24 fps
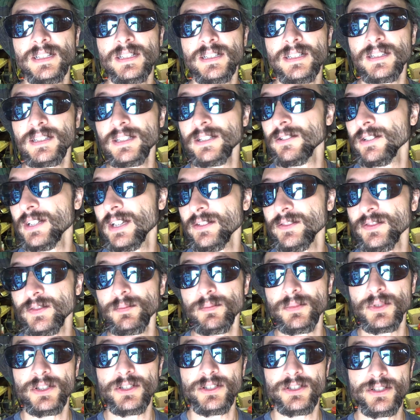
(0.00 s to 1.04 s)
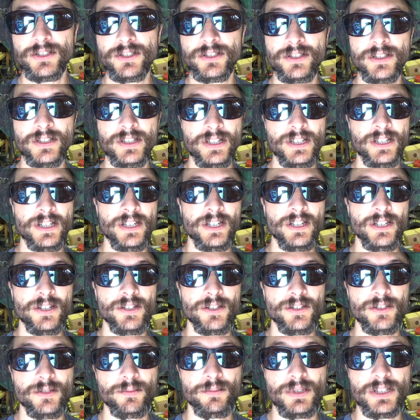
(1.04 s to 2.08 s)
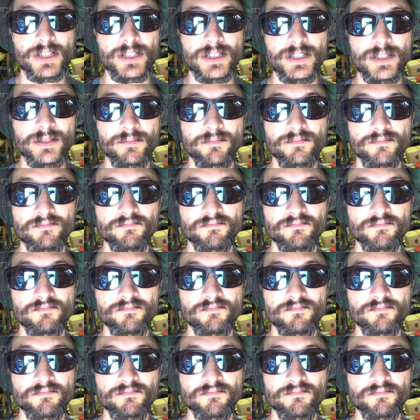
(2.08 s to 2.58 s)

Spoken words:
clearing out some bush, could be